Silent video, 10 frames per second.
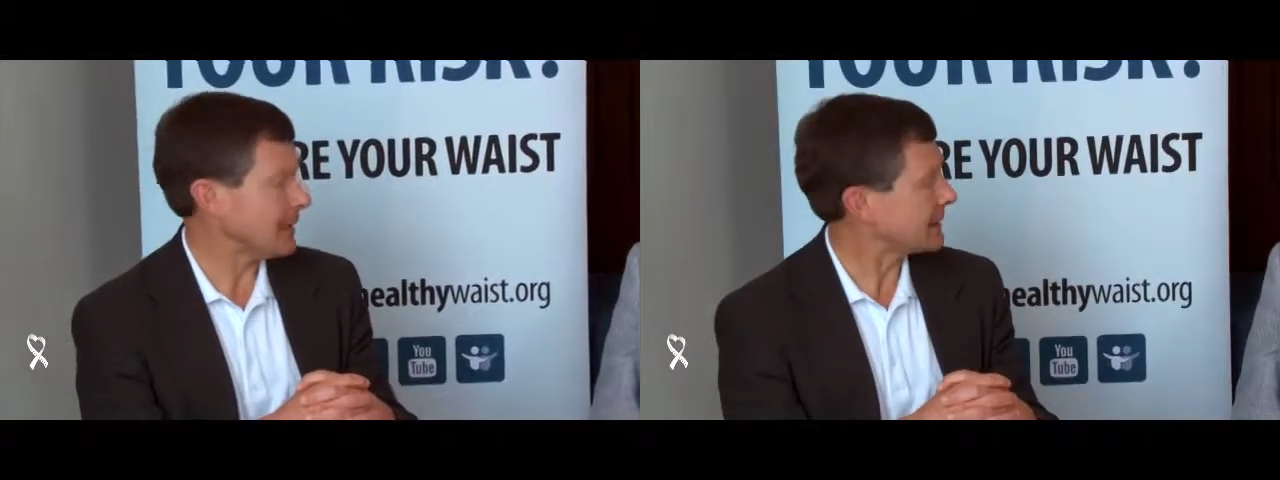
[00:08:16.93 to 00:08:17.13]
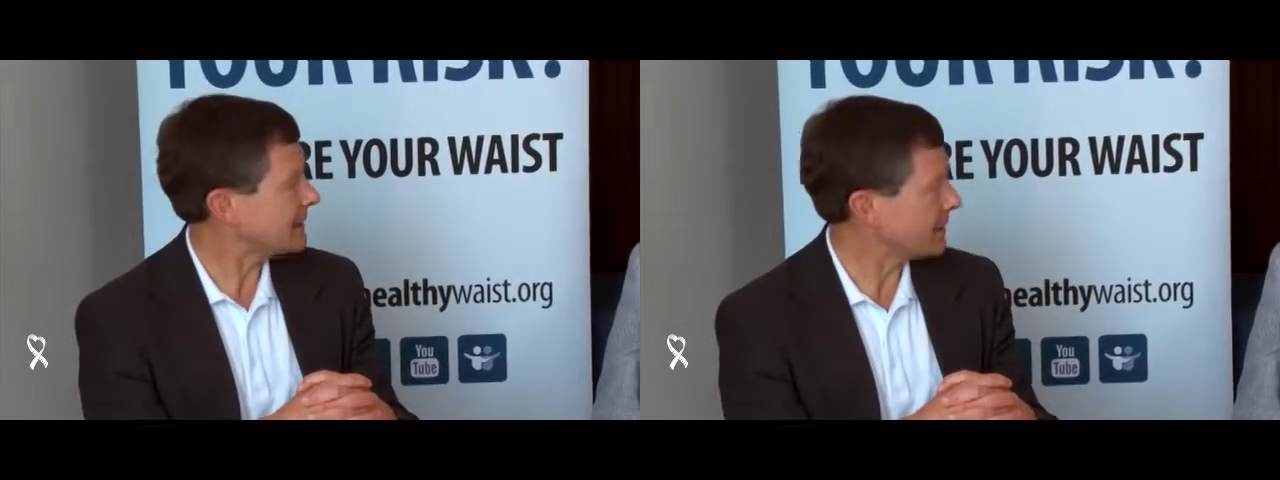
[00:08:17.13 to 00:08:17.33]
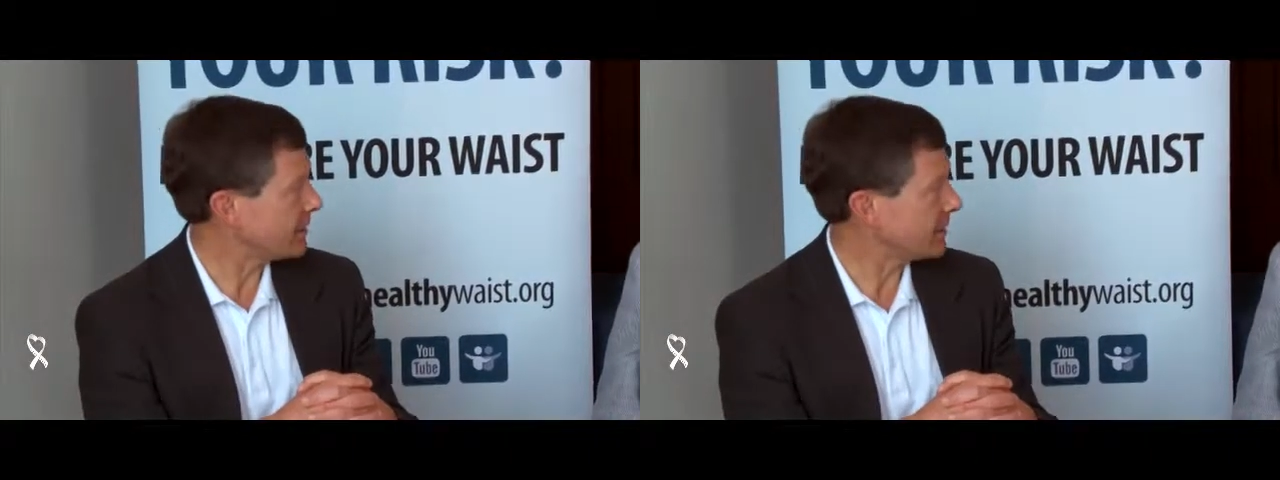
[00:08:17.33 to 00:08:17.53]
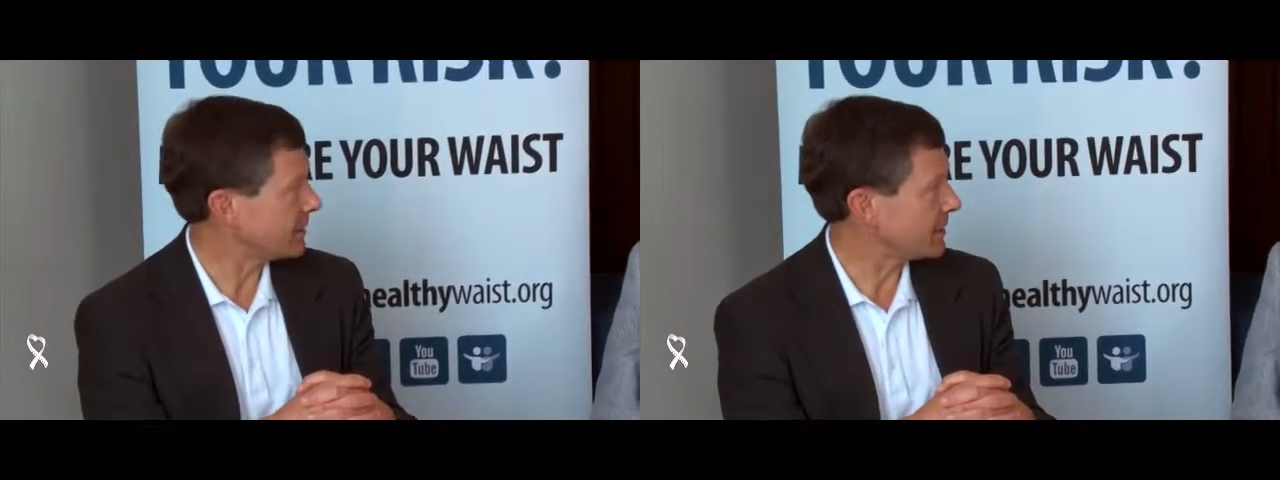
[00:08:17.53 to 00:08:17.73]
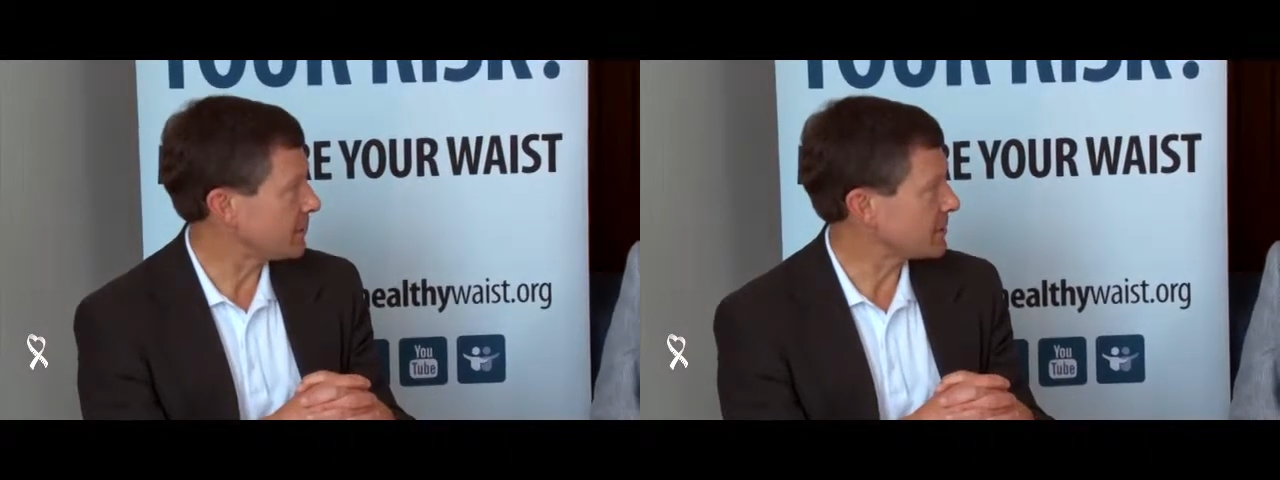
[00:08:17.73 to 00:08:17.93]
activity
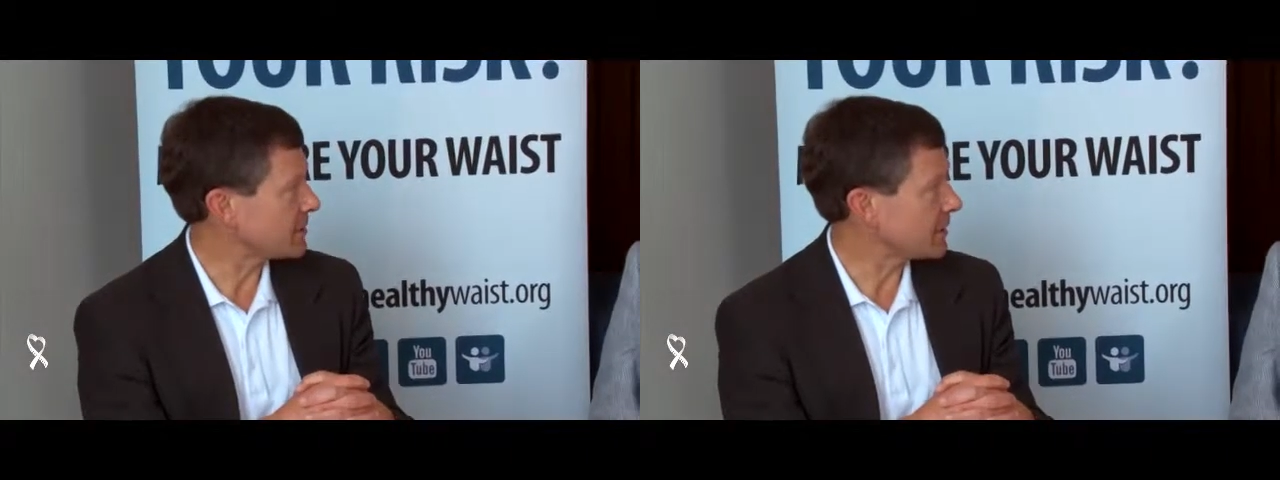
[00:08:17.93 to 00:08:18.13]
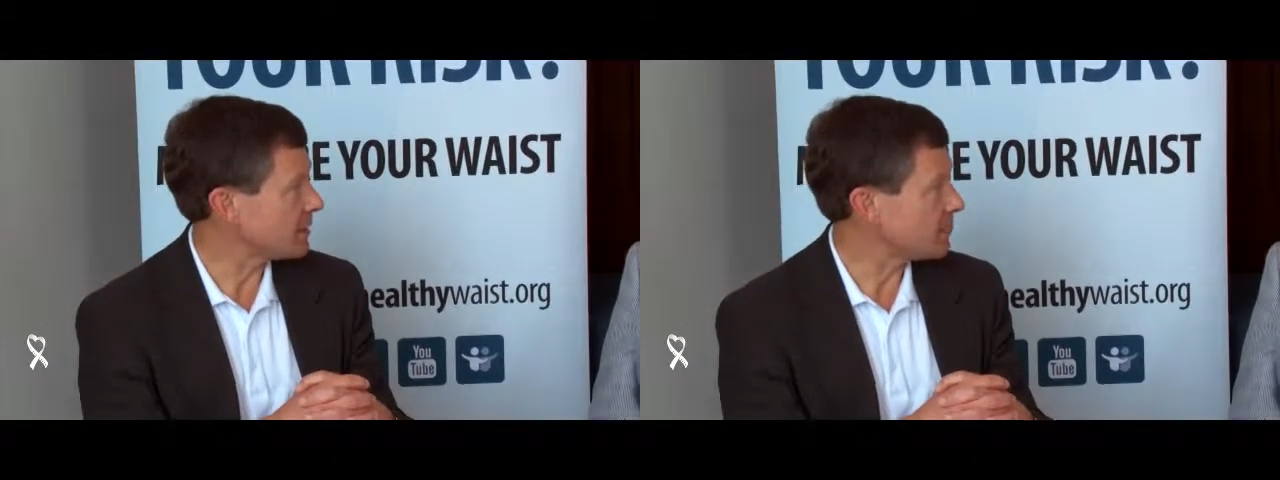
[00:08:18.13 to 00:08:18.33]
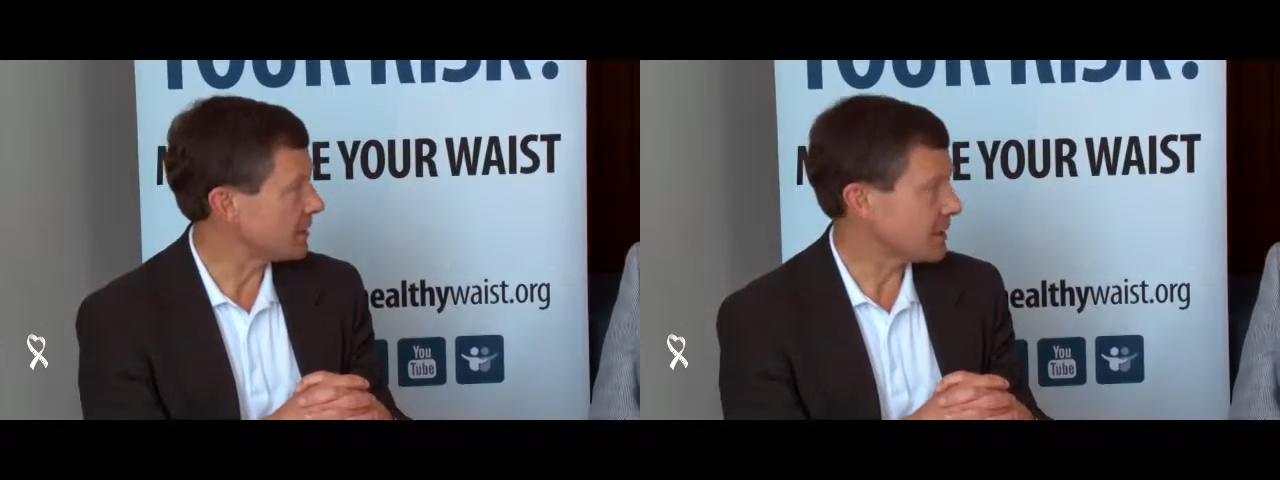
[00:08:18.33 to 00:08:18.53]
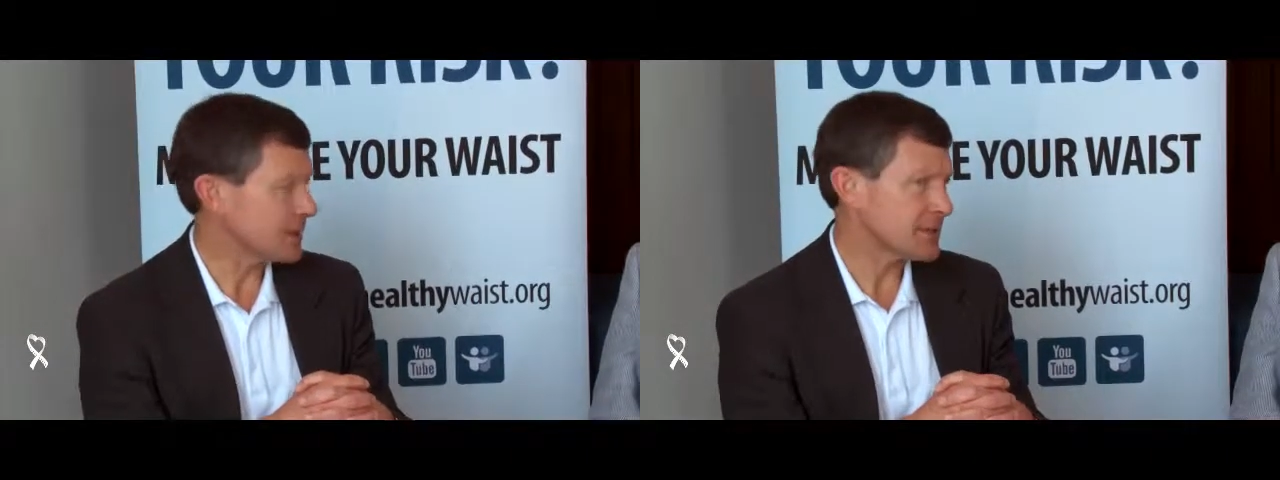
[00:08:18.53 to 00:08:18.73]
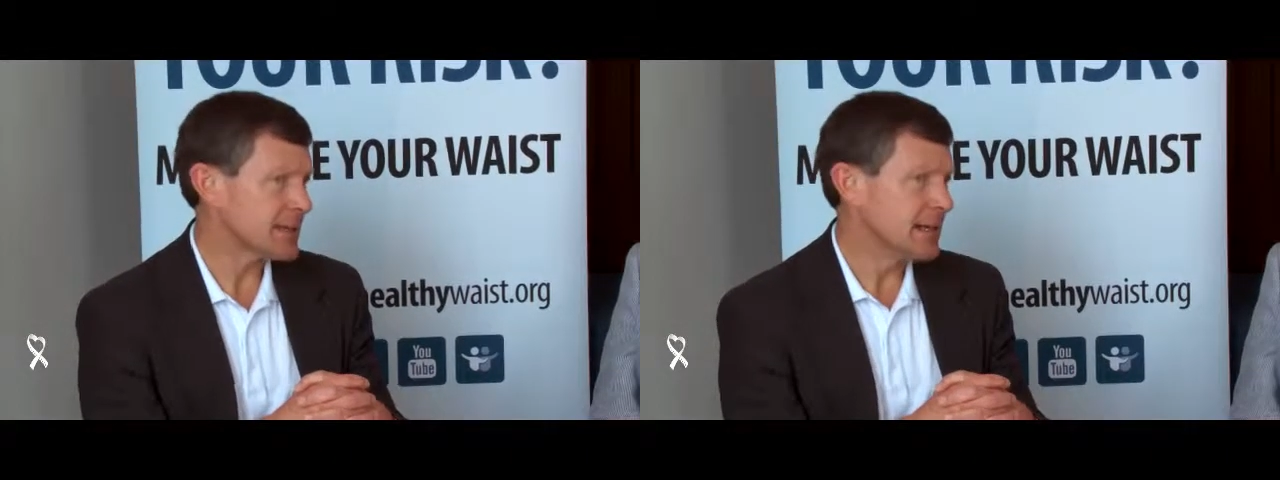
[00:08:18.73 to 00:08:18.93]
comes in,
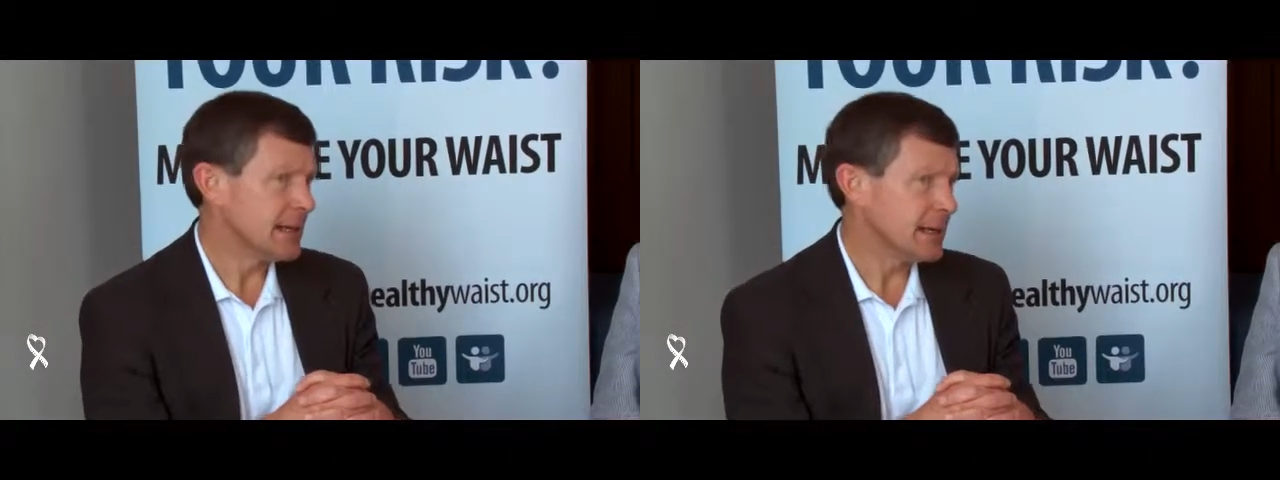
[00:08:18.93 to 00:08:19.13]
because